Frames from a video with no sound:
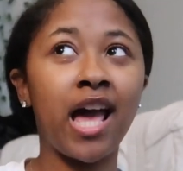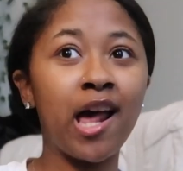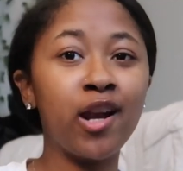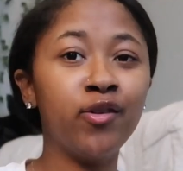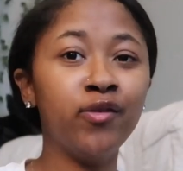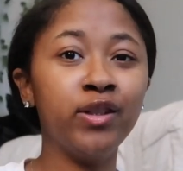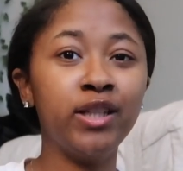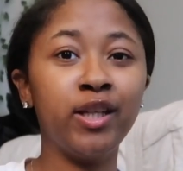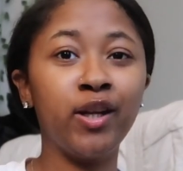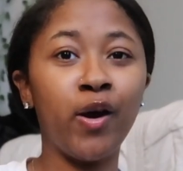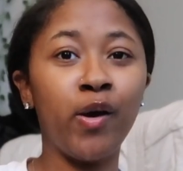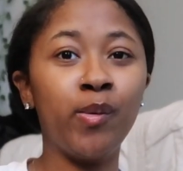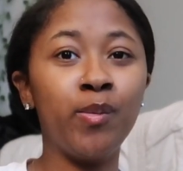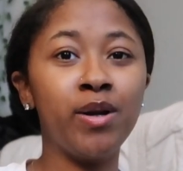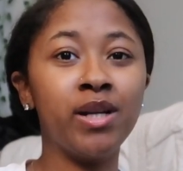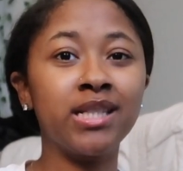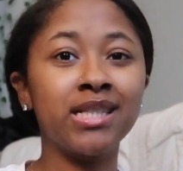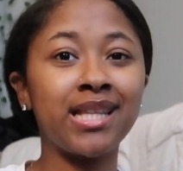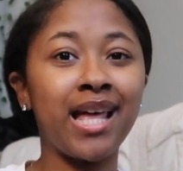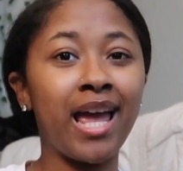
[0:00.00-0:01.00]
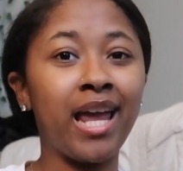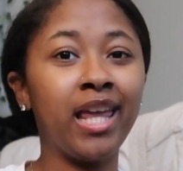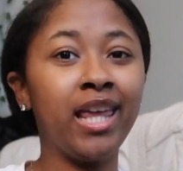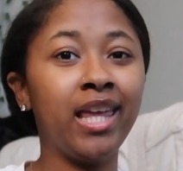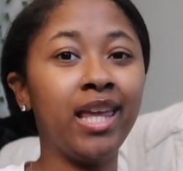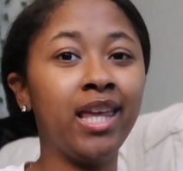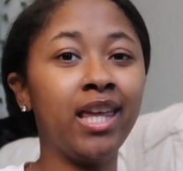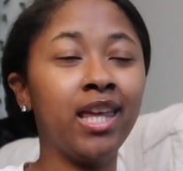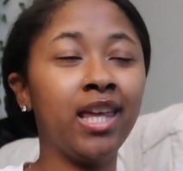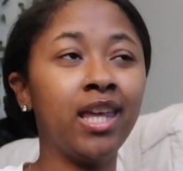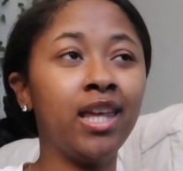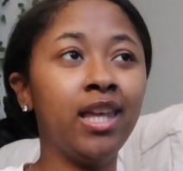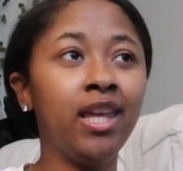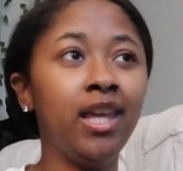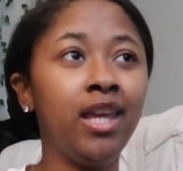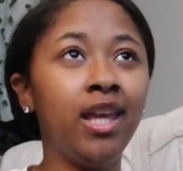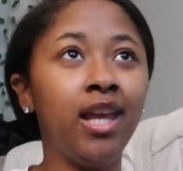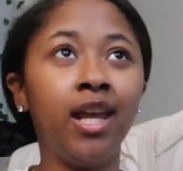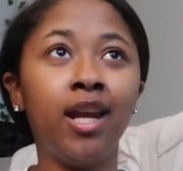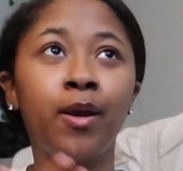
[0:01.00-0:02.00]
I don't really know what it's like
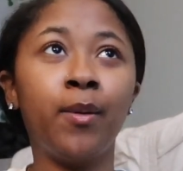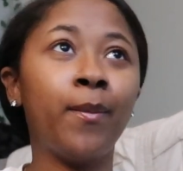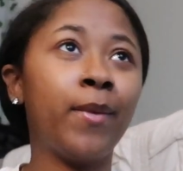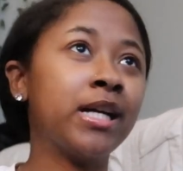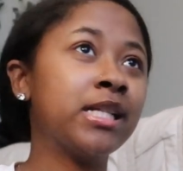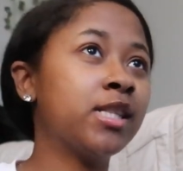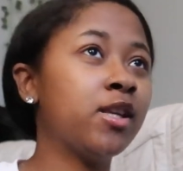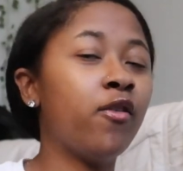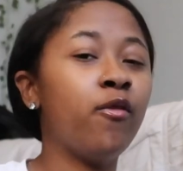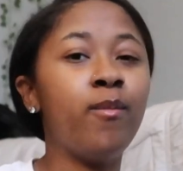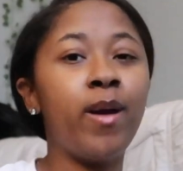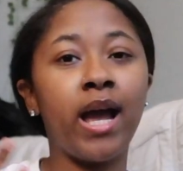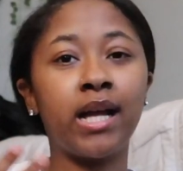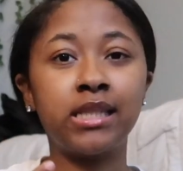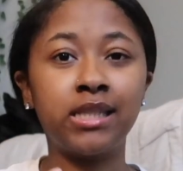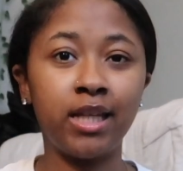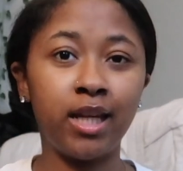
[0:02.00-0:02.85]
getting myself back